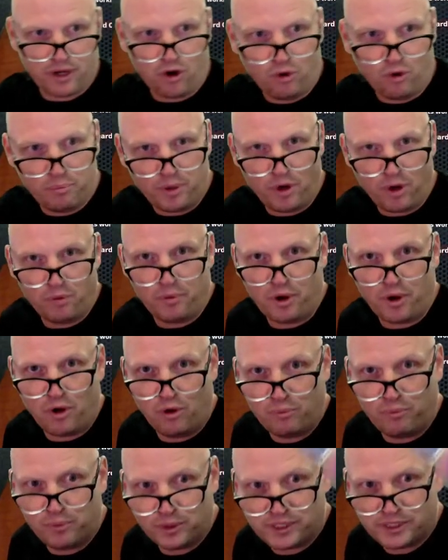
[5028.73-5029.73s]
my hope, hope,
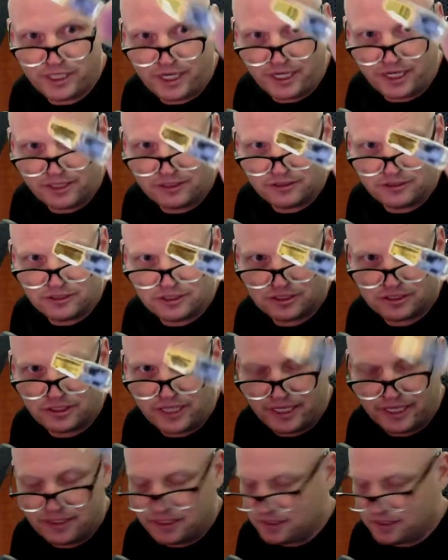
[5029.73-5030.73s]
hope was that I could
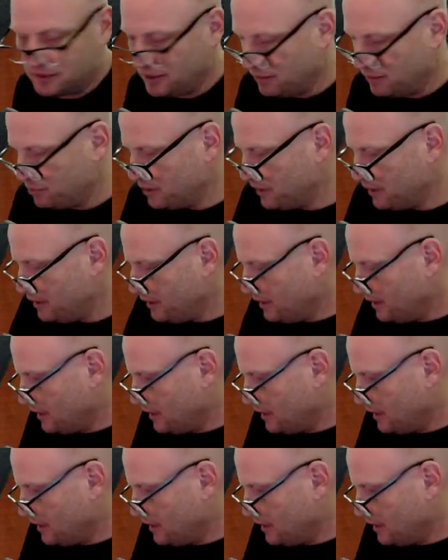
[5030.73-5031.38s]
just light these up.